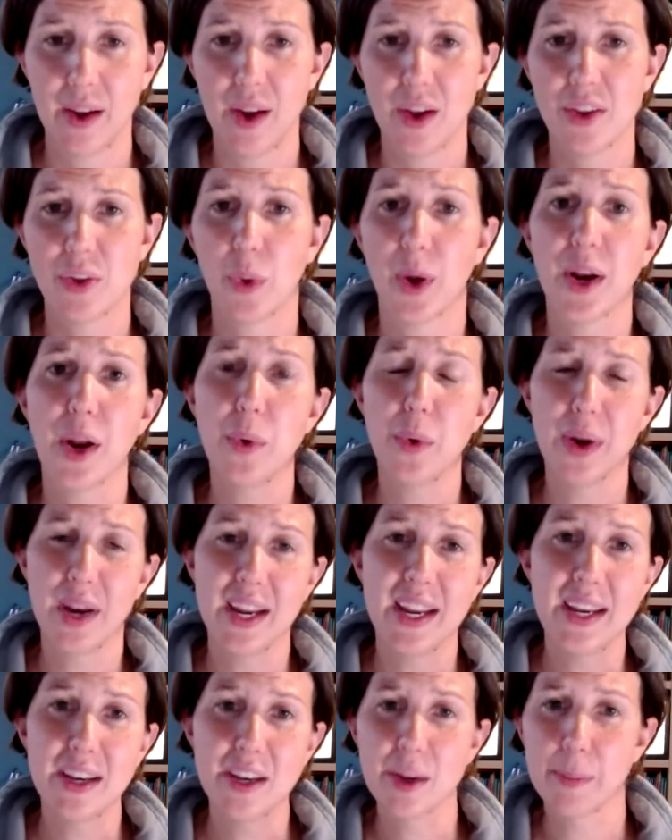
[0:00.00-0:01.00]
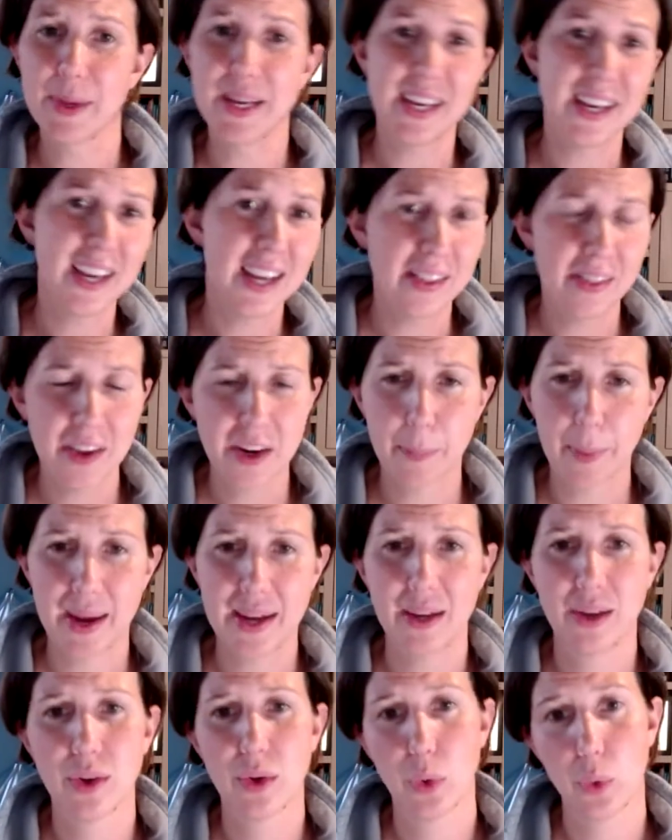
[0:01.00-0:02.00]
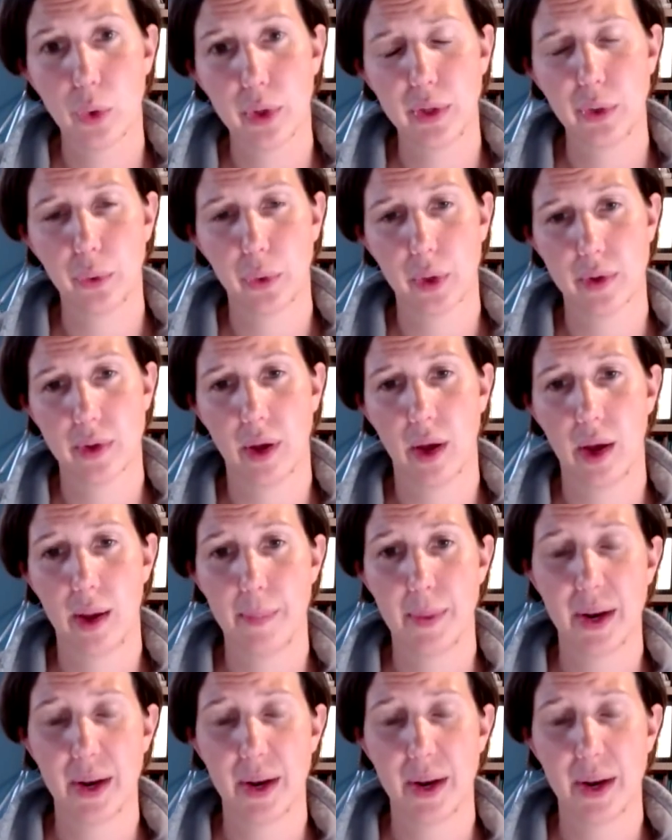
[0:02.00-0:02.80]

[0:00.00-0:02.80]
so I don't need to be in the debate and talking all the time.